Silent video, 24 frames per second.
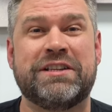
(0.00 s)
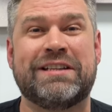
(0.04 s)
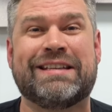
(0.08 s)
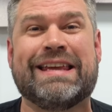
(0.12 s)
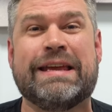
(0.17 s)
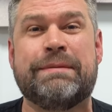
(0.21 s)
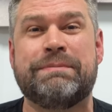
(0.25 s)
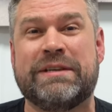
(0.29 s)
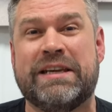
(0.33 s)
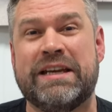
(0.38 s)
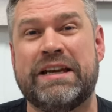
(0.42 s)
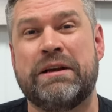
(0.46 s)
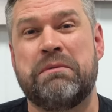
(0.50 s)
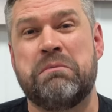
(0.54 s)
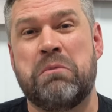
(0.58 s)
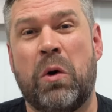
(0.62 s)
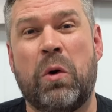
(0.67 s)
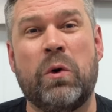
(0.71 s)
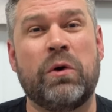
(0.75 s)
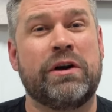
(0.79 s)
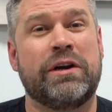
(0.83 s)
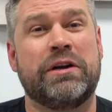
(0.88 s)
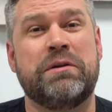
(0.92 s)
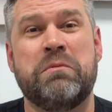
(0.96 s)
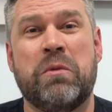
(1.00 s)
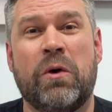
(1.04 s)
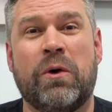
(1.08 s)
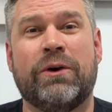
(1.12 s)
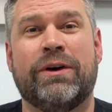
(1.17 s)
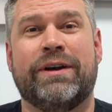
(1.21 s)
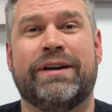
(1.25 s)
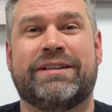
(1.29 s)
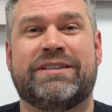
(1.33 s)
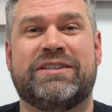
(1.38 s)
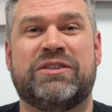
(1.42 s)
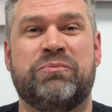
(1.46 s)
just keeps getting more and
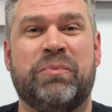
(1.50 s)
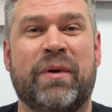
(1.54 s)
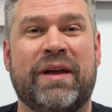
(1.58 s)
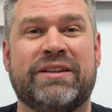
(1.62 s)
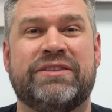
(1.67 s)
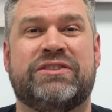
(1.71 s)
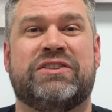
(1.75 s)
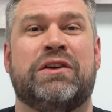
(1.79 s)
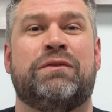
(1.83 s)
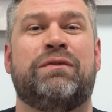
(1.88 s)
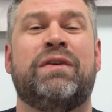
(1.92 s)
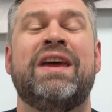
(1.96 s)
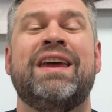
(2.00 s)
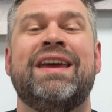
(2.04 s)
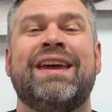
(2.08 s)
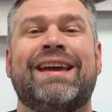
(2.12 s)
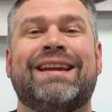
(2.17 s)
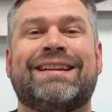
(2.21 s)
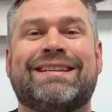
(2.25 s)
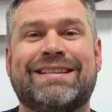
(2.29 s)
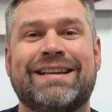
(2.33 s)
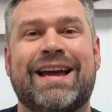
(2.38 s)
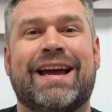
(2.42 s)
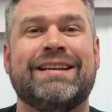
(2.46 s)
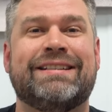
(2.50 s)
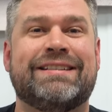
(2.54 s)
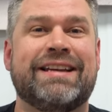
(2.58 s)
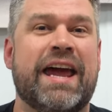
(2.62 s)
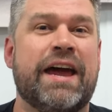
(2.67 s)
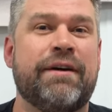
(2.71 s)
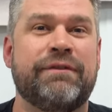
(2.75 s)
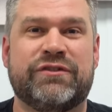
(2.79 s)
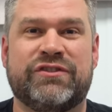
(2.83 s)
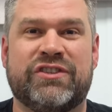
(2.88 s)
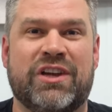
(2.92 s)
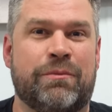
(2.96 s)
more expensive, it's nice to
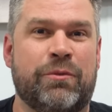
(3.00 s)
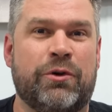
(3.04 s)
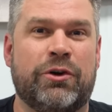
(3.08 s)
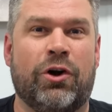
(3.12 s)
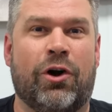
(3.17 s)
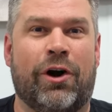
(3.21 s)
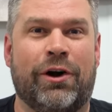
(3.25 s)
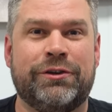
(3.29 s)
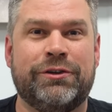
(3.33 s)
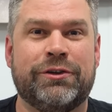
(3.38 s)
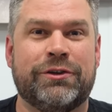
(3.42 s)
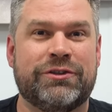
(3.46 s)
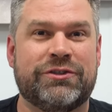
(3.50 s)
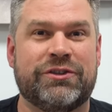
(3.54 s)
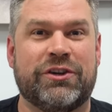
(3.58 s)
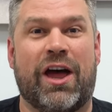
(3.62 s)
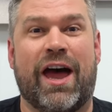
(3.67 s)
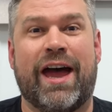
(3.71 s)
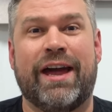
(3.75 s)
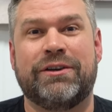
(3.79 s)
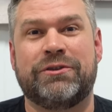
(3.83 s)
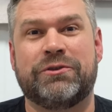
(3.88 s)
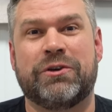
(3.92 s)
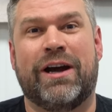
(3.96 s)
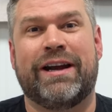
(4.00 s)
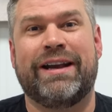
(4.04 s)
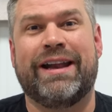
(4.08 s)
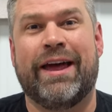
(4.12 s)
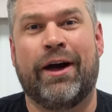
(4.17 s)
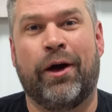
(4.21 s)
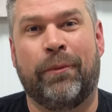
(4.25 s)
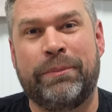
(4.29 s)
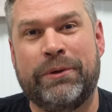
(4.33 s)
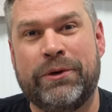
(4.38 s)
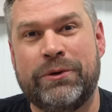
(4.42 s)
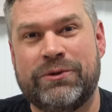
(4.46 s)
have someone on your side trying to
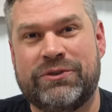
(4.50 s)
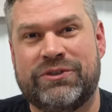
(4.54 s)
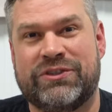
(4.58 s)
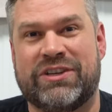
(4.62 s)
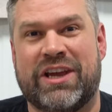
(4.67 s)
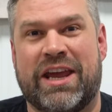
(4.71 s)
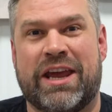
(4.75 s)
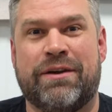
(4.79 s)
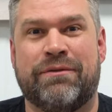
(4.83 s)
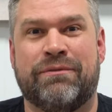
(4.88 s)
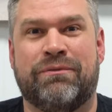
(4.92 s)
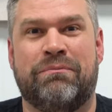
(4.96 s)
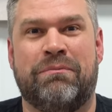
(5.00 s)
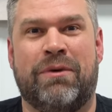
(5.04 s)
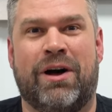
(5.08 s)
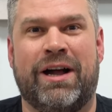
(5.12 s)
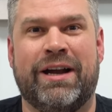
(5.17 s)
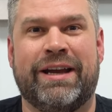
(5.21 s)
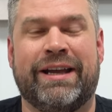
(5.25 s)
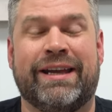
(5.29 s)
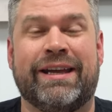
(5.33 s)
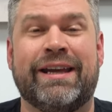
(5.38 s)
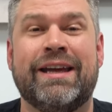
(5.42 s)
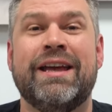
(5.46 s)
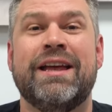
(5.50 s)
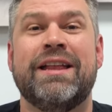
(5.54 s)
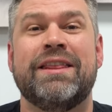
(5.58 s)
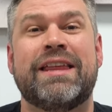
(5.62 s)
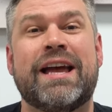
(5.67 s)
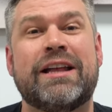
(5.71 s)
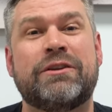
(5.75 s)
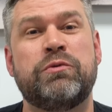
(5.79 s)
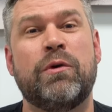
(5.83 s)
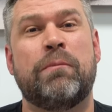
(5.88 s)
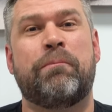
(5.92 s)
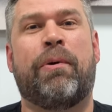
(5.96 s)
help you save money.
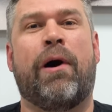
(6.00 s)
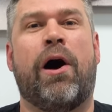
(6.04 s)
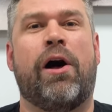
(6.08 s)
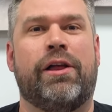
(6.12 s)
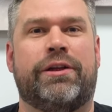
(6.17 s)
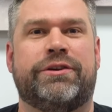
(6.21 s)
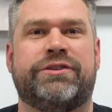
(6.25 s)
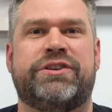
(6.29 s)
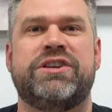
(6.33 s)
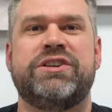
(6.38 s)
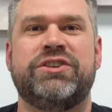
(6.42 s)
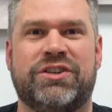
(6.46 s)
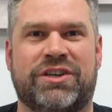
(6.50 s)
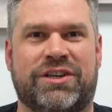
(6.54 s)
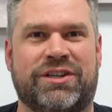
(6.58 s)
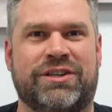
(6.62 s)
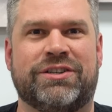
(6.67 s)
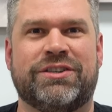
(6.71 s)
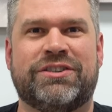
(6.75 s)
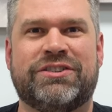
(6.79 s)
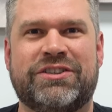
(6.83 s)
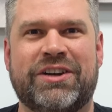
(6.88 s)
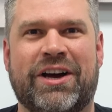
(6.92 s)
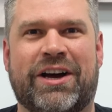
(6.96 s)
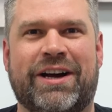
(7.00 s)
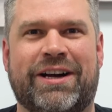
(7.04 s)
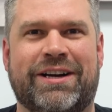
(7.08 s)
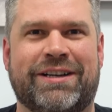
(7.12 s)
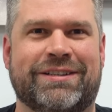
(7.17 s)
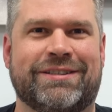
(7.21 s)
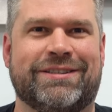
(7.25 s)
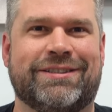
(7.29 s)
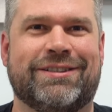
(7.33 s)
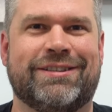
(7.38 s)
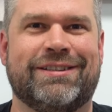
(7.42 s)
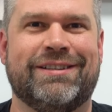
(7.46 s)
That's what Policygenius
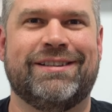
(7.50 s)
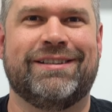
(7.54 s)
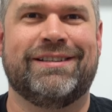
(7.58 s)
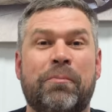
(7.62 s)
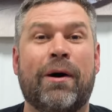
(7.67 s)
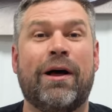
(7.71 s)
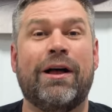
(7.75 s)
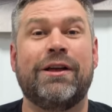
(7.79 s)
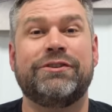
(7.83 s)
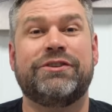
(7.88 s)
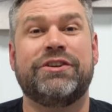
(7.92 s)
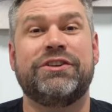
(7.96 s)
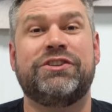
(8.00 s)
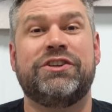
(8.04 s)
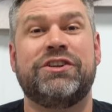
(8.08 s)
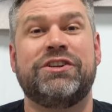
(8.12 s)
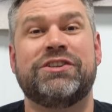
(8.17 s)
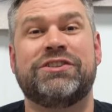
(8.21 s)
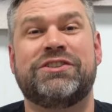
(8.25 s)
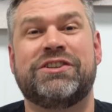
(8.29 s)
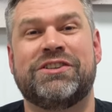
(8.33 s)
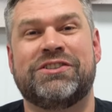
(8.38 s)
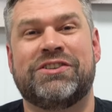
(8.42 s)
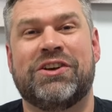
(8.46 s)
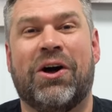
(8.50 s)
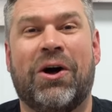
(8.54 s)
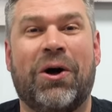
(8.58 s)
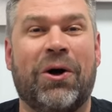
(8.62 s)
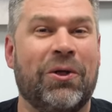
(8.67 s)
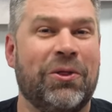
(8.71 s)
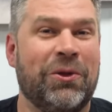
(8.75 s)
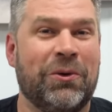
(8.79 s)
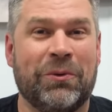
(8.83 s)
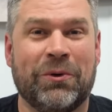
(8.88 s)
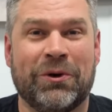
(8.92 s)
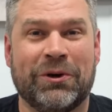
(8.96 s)
does. Policygenius does
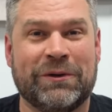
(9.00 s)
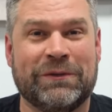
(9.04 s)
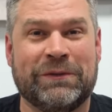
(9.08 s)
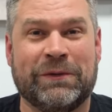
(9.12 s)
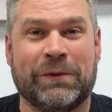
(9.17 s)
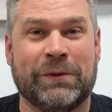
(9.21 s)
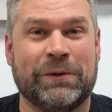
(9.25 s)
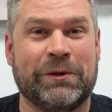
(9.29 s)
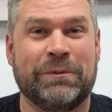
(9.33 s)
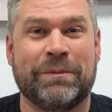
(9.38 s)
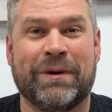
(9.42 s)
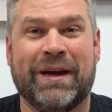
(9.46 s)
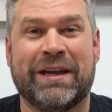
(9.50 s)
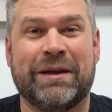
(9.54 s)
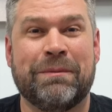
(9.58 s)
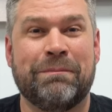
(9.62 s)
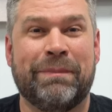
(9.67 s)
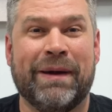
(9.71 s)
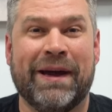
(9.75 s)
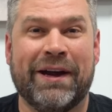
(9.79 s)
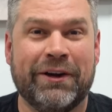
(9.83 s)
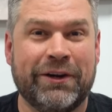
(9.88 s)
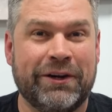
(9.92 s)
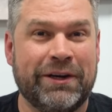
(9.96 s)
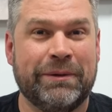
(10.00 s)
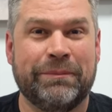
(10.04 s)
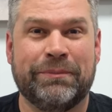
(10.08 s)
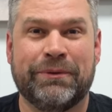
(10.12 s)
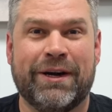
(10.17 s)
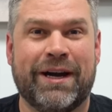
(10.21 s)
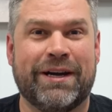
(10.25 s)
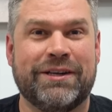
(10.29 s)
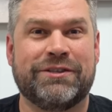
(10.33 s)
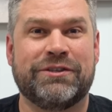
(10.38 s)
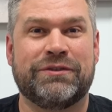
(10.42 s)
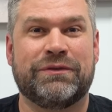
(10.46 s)
all the work for you by comparing
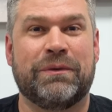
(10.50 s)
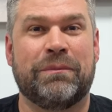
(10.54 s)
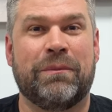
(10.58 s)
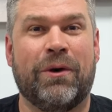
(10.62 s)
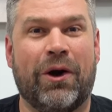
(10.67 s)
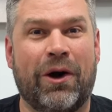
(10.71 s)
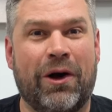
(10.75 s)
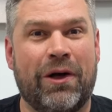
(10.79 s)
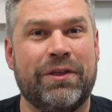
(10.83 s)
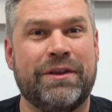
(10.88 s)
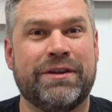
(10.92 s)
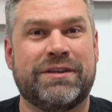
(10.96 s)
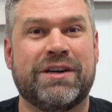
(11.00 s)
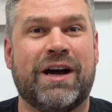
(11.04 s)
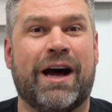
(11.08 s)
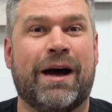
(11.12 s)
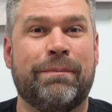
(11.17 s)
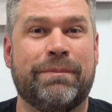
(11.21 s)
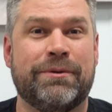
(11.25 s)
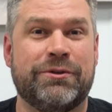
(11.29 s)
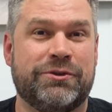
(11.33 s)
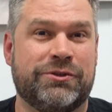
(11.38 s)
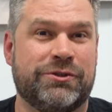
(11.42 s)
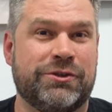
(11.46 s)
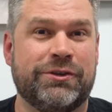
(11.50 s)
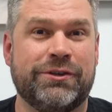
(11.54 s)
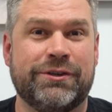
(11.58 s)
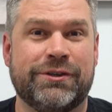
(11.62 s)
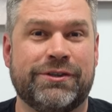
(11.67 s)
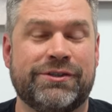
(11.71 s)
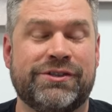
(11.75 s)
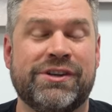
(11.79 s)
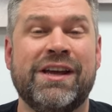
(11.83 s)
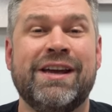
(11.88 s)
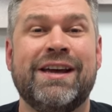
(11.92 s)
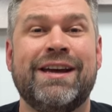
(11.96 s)
prices from all the top
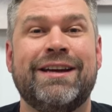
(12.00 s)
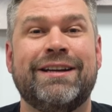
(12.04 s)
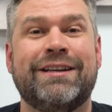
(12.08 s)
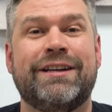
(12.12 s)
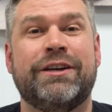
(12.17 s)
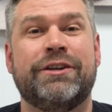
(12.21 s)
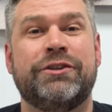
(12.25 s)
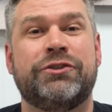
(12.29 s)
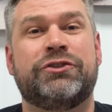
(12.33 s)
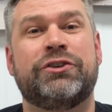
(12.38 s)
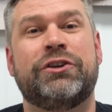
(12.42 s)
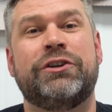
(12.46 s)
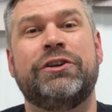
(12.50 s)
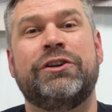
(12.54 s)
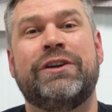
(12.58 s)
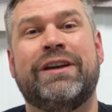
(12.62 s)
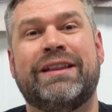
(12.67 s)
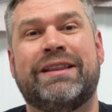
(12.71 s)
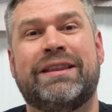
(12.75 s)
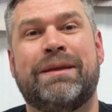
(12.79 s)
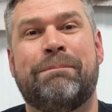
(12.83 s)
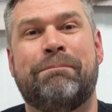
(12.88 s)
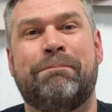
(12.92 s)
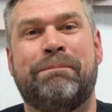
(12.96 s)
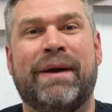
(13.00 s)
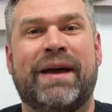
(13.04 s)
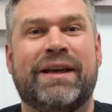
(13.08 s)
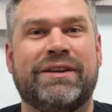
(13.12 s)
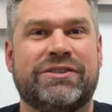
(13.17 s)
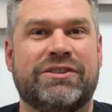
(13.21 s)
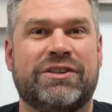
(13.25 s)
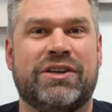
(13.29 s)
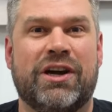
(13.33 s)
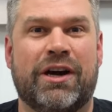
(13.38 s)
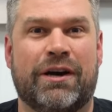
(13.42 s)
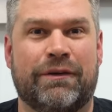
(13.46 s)
insurers to ensure you get the
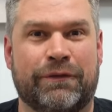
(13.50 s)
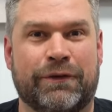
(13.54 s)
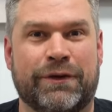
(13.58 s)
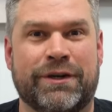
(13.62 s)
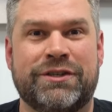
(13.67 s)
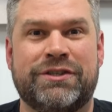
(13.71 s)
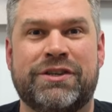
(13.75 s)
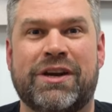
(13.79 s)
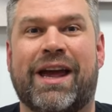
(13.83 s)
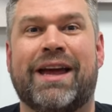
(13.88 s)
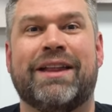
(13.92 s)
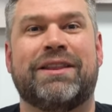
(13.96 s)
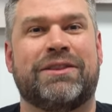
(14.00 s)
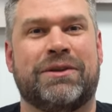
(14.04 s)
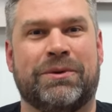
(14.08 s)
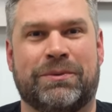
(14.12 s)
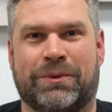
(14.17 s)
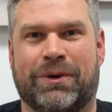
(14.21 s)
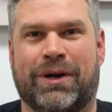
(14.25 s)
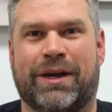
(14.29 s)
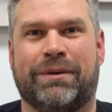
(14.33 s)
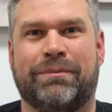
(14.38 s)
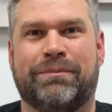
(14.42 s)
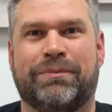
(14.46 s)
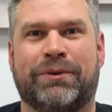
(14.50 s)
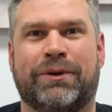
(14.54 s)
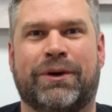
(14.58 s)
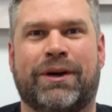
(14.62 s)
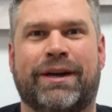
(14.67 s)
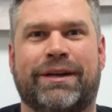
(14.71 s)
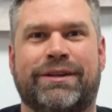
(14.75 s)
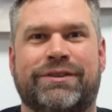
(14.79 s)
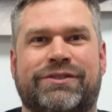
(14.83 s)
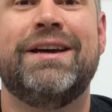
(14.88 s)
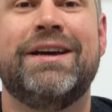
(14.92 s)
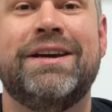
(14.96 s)
best coverage at the right
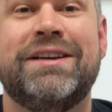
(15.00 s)
price.